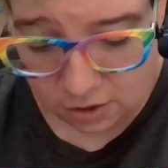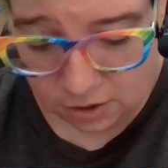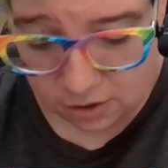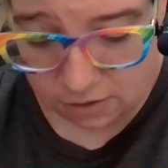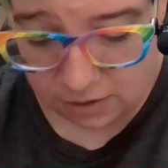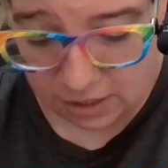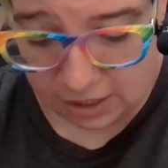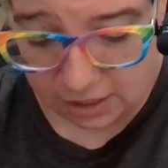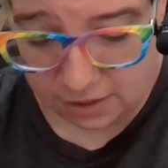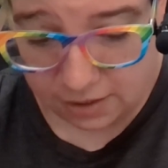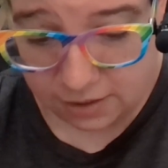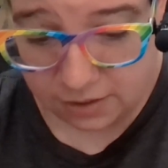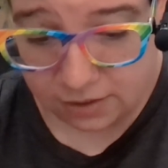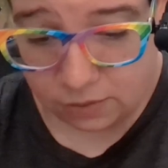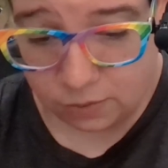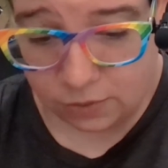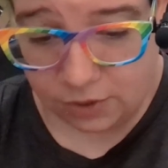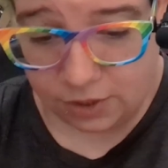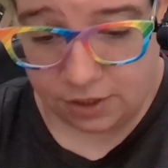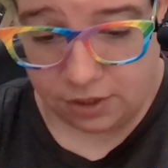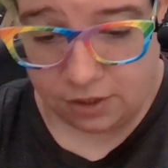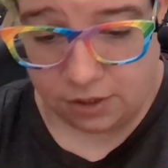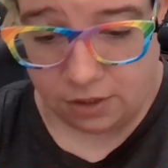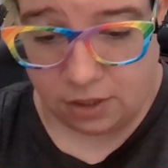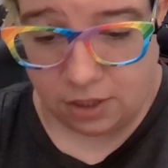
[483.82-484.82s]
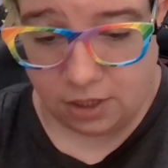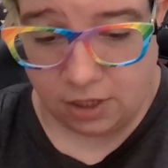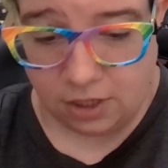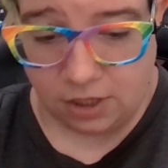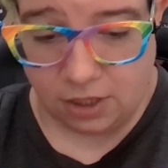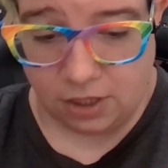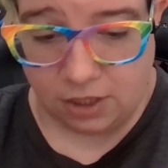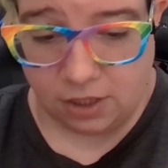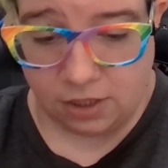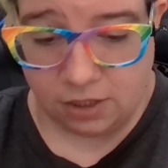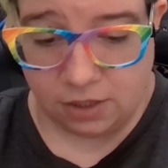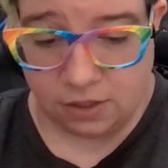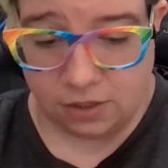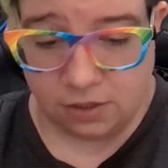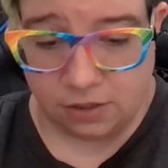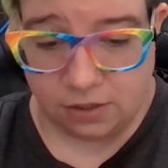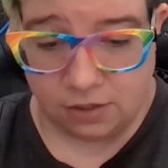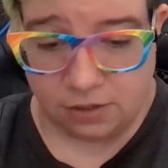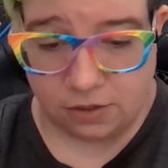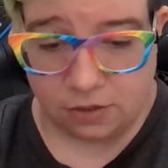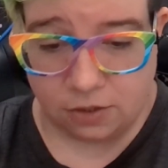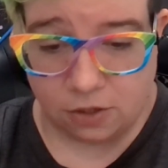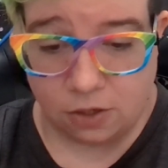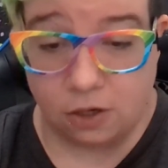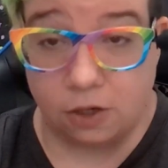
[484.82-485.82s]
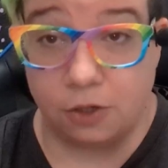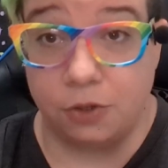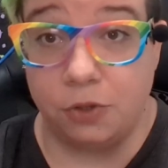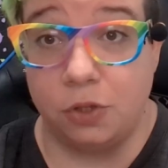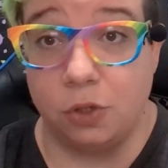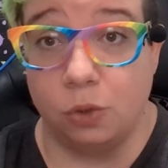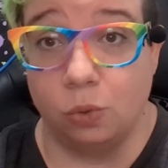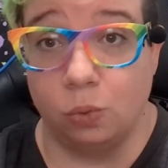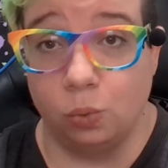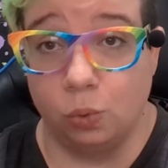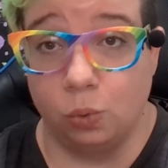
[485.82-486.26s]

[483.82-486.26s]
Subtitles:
Okay, this one is called The